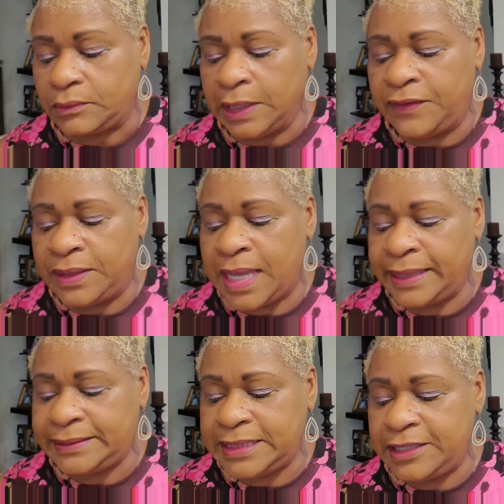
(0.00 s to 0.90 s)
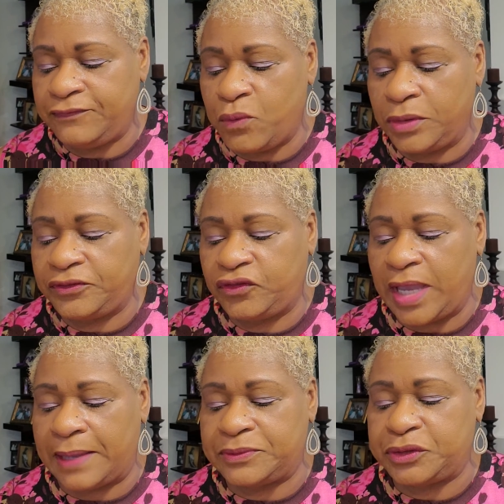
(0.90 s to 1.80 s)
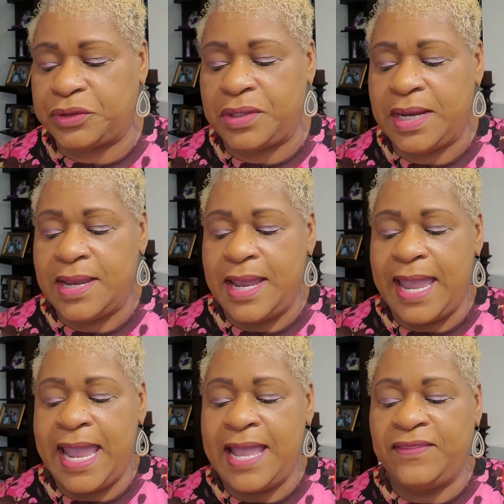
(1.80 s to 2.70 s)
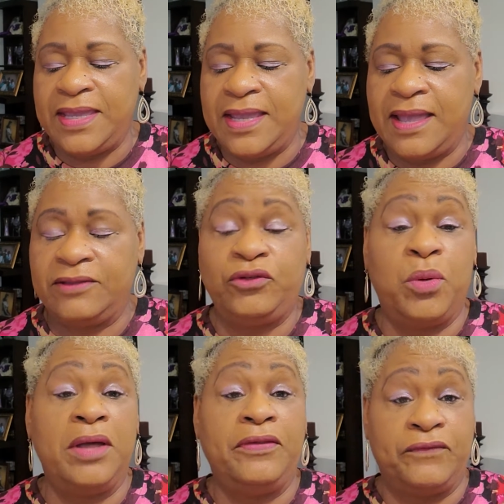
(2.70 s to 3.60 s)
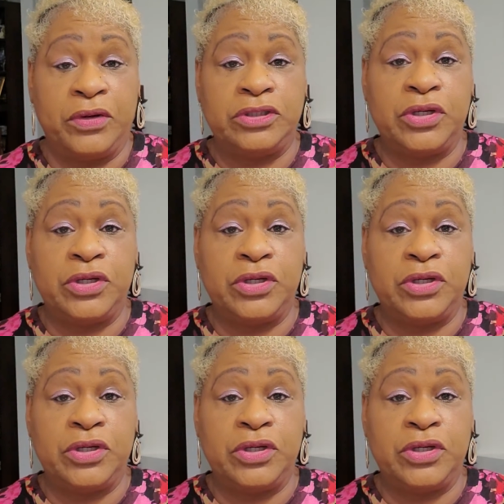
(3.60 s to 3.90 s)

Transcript: 94th chapter and the 12th verse.